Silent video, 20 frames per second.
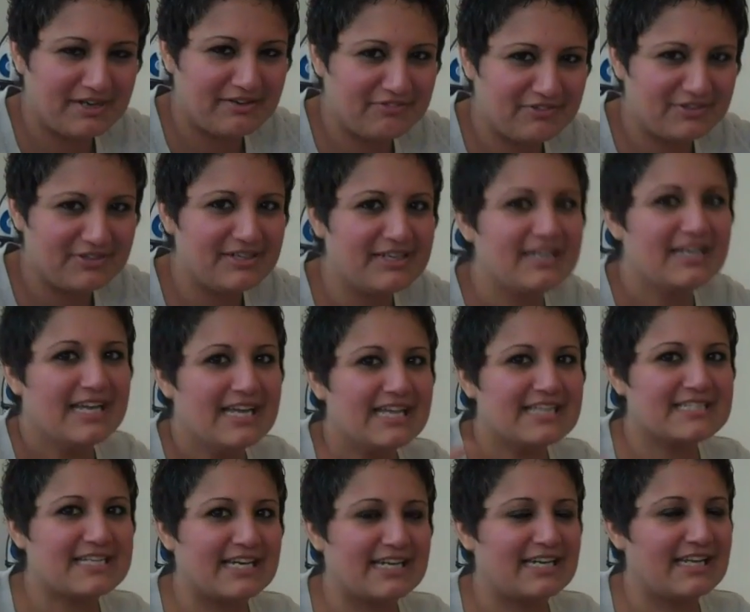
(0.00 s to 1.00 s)
whatever.
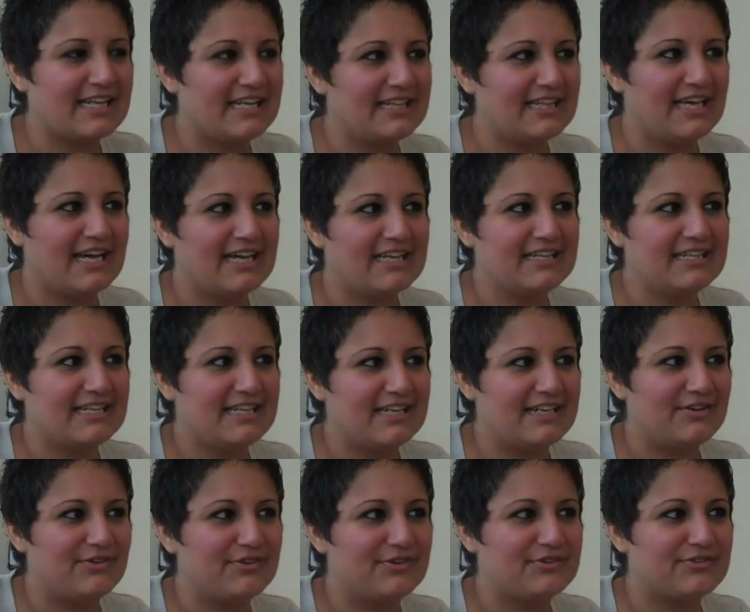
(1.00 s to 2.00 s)
It's kind of like that,
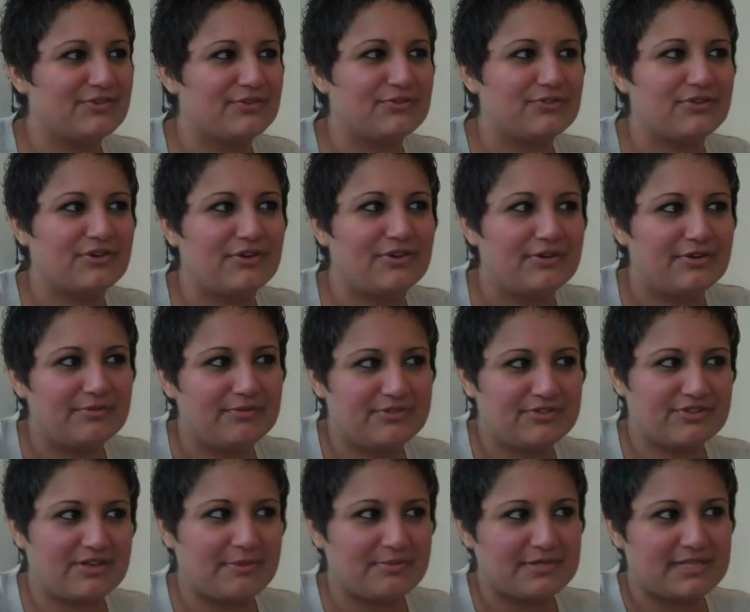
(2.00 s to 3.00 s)
and so certain
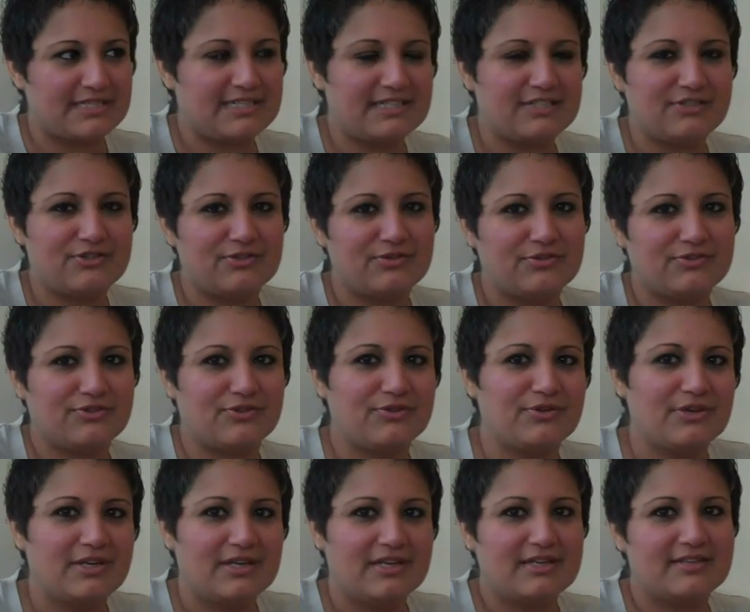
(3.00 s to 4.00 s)
steps I didn't do, so
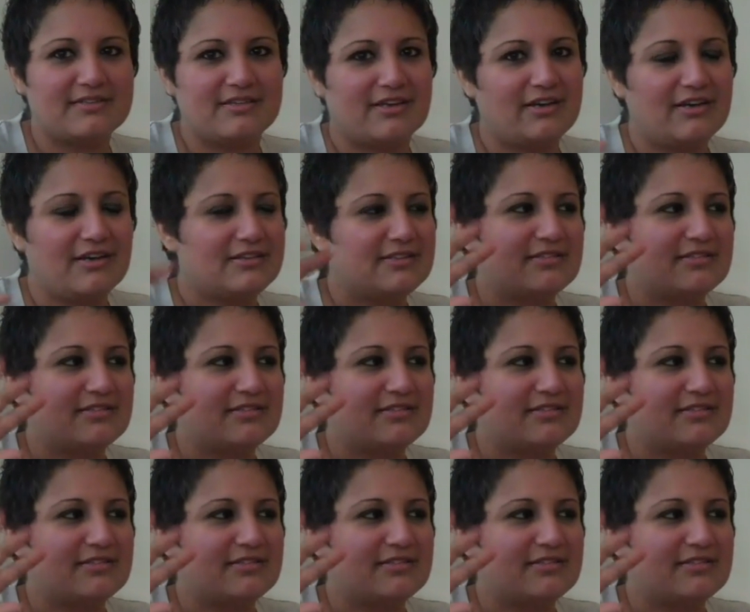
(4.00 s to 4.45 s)
say,